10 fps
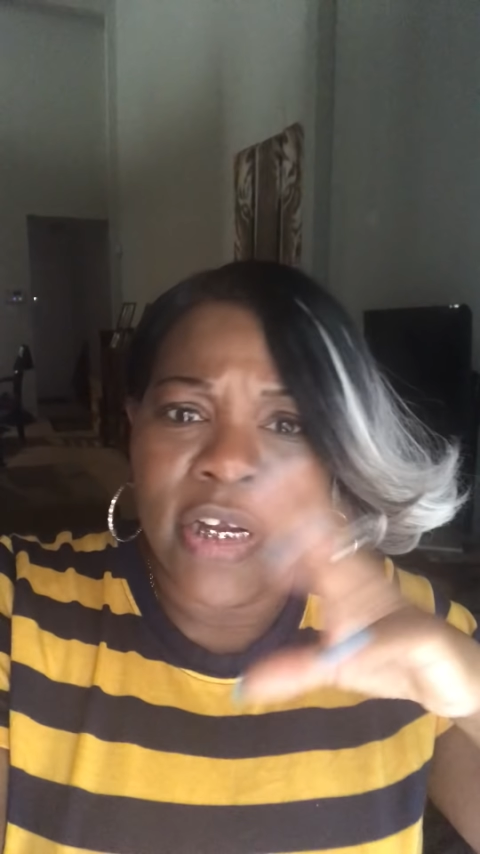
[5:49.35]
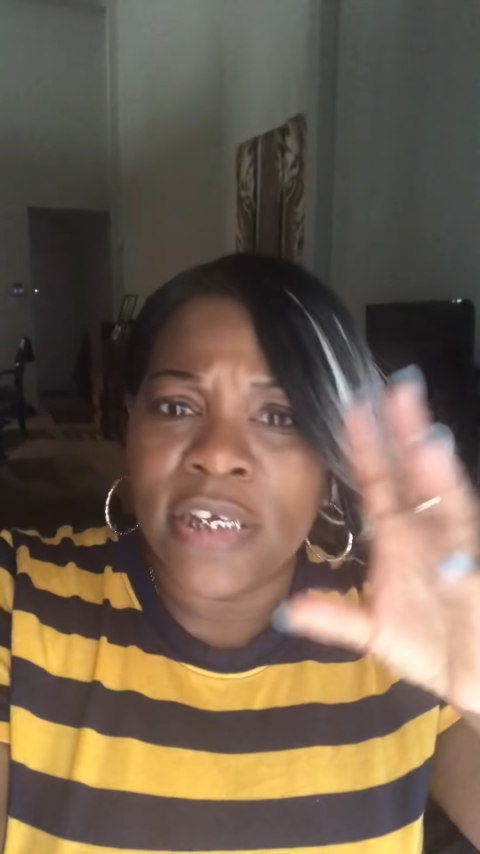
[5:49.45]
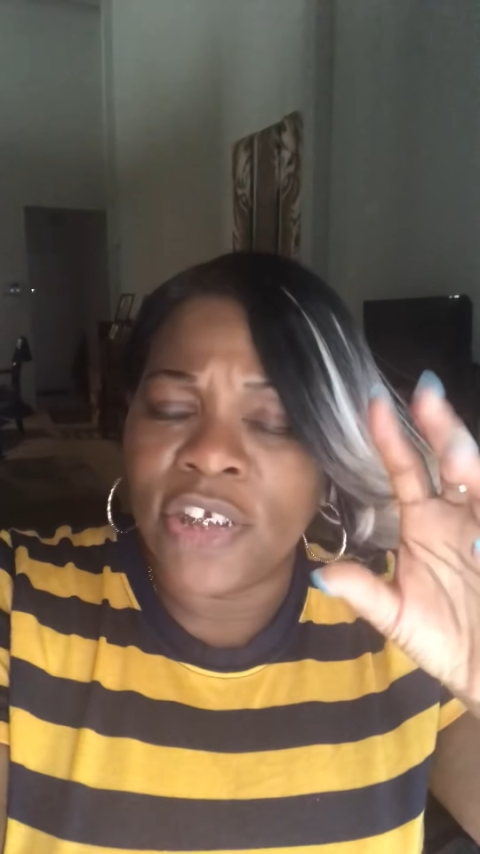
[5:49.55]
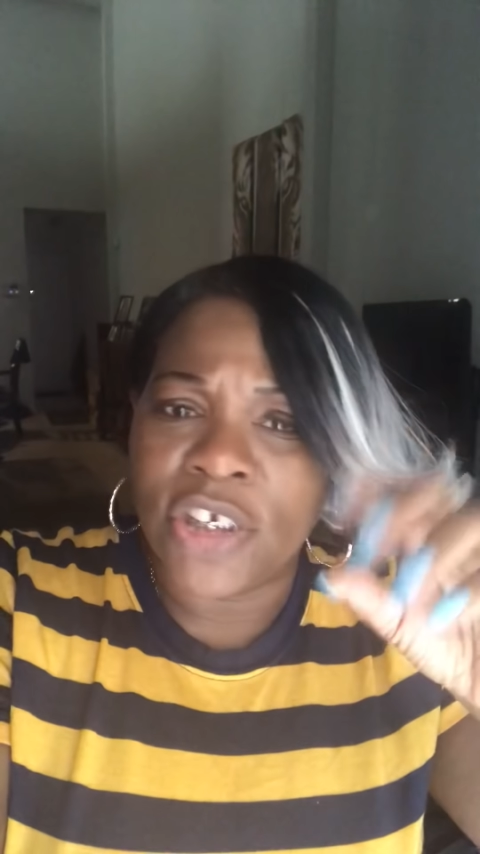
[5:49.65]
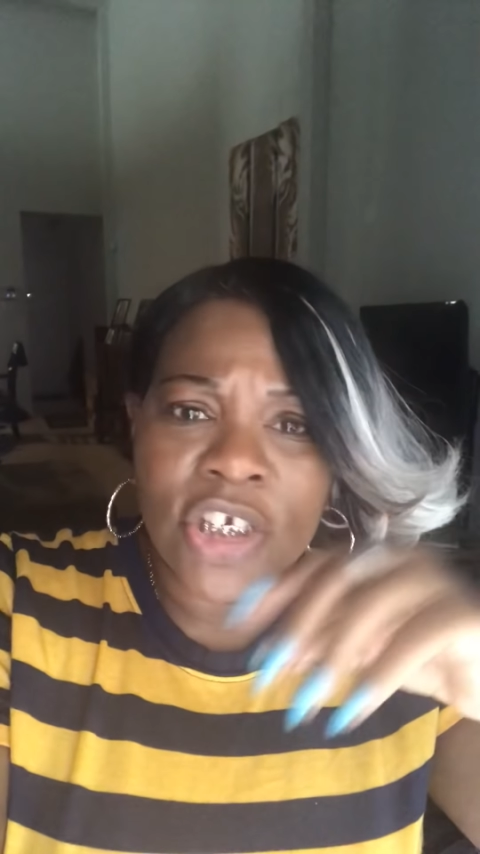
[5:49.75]

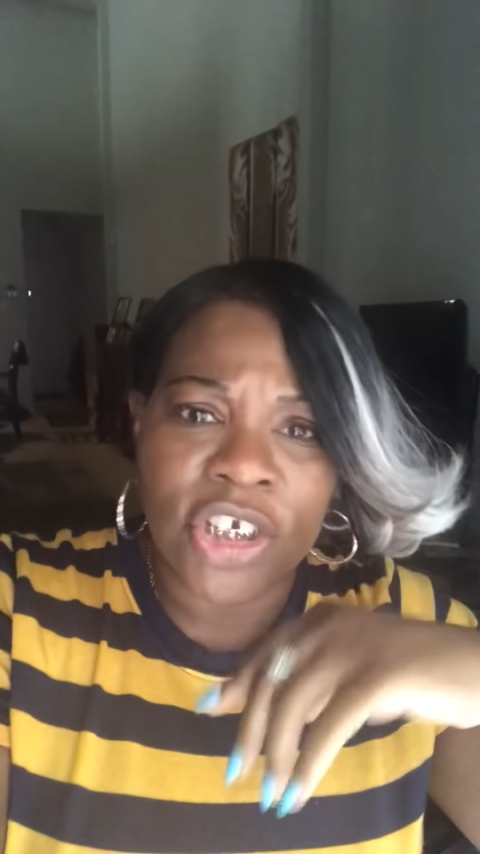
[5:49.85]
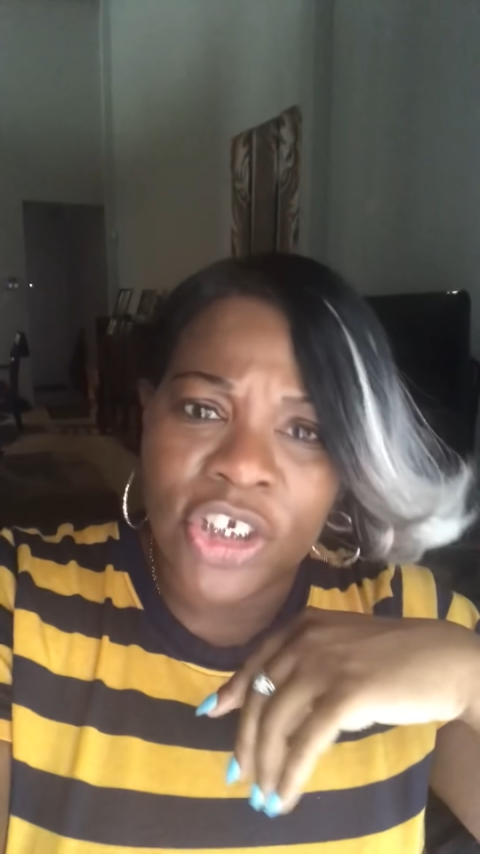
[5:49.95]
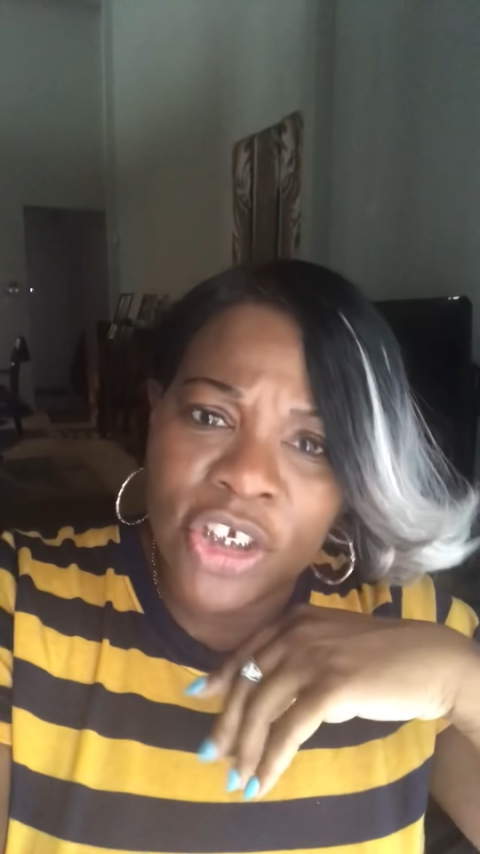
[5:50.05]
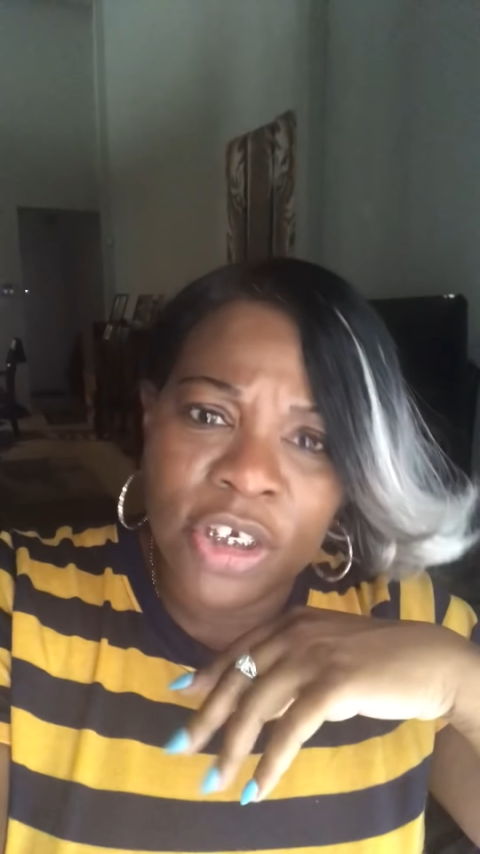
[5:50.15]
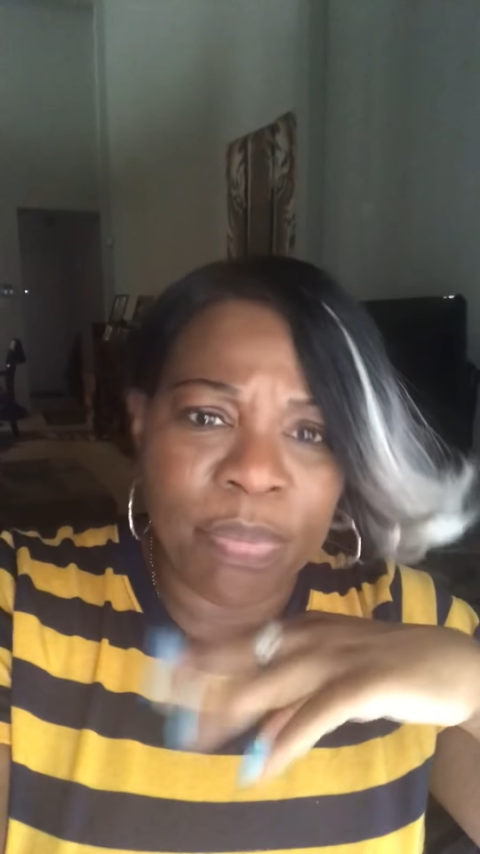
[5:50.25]
and she
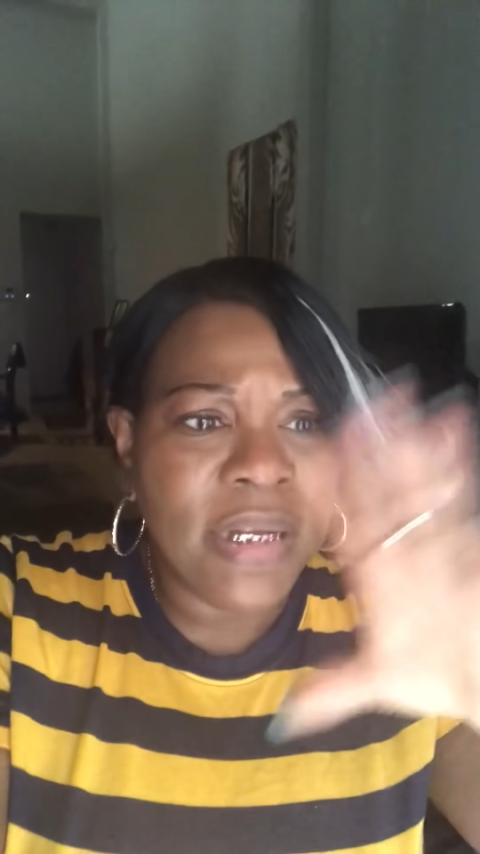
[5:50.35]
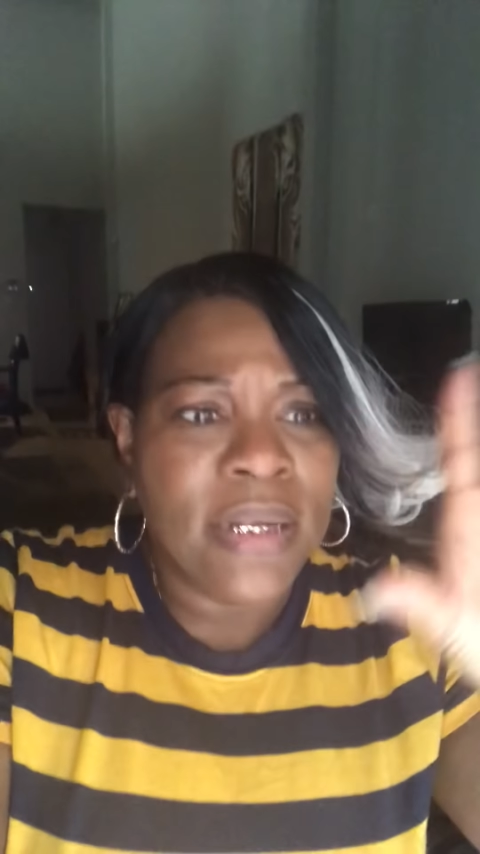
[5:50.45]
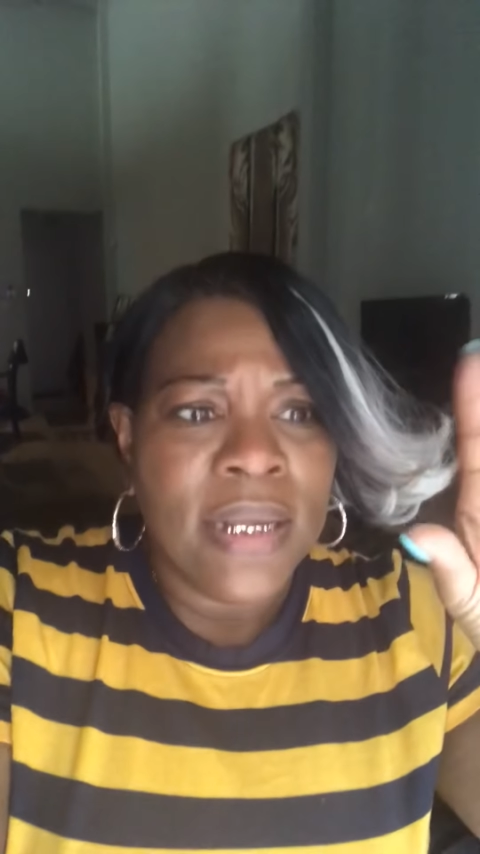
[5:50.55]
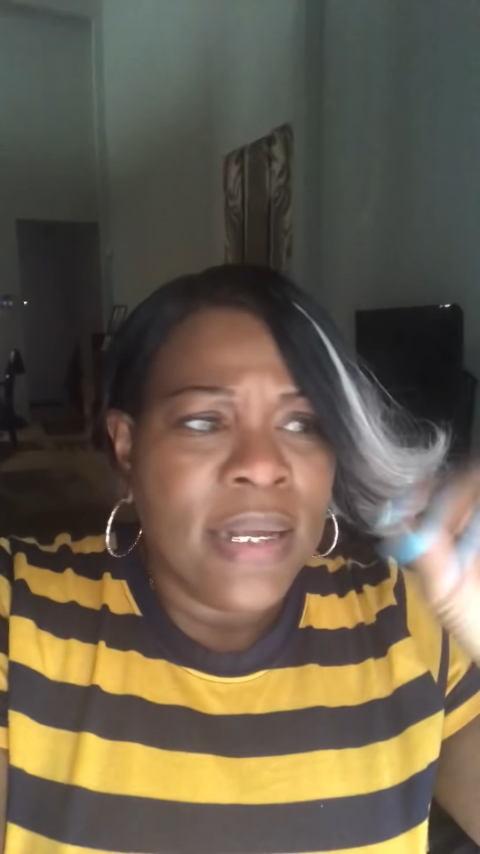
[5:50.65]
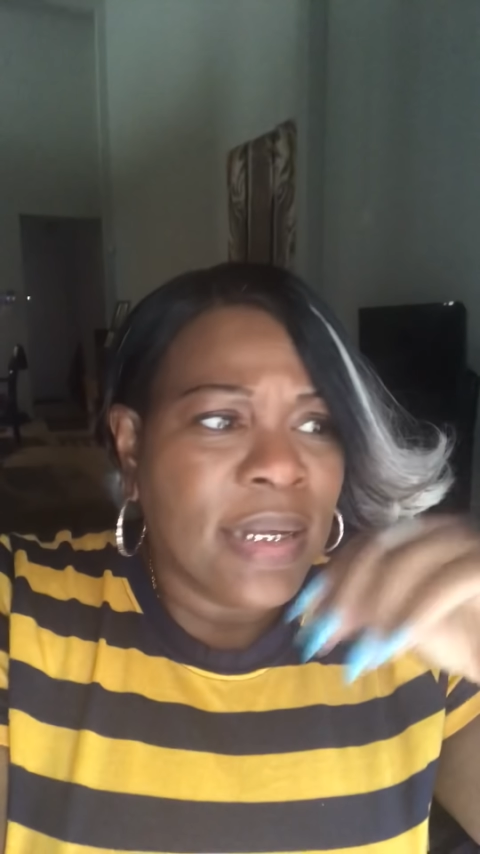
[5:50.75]
should
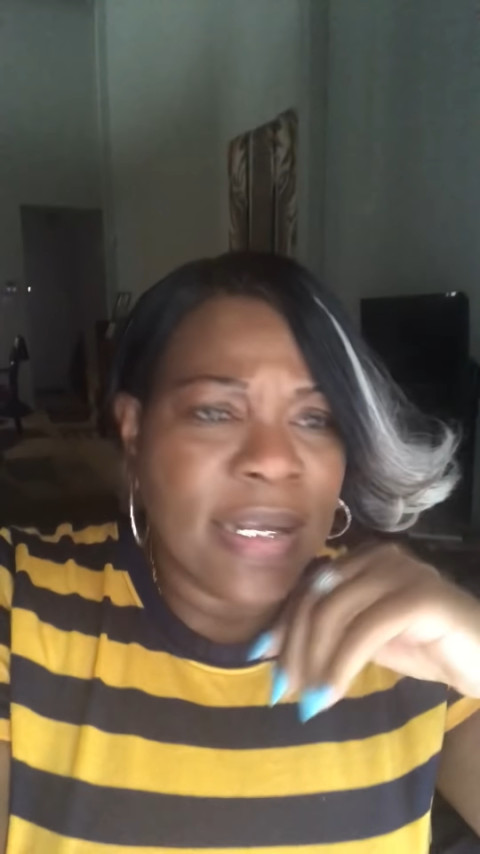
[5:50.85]
be